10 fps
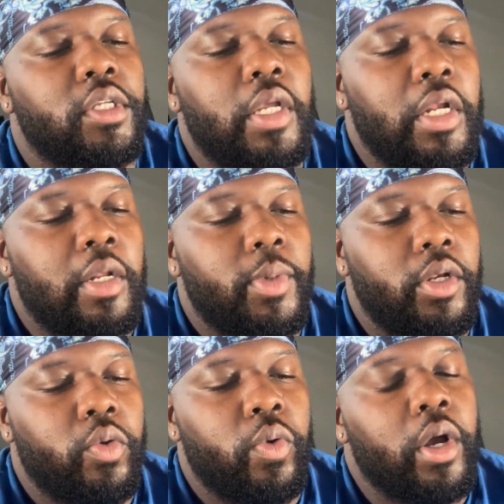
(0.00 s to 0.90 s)
thing you need to be
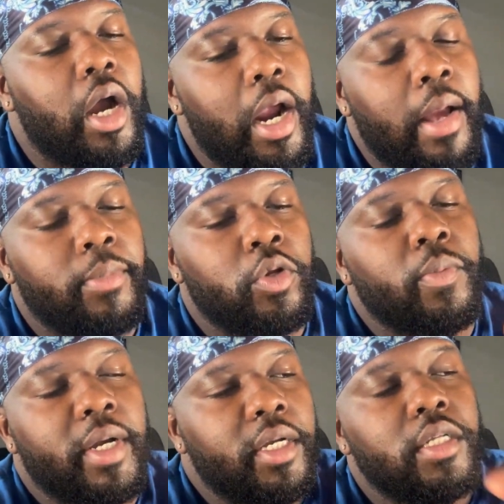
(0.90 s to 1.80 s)
doing, all right, I'm doing
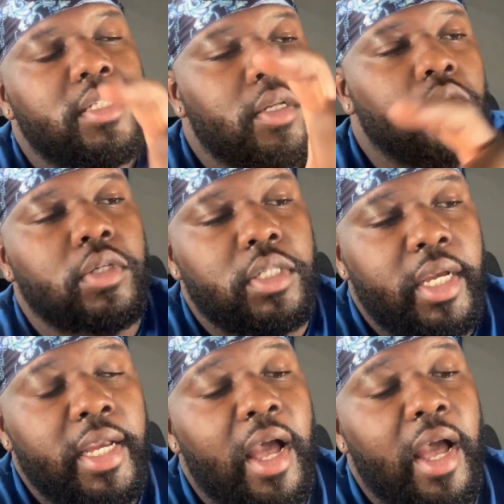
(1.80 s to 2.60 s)
my content on this day.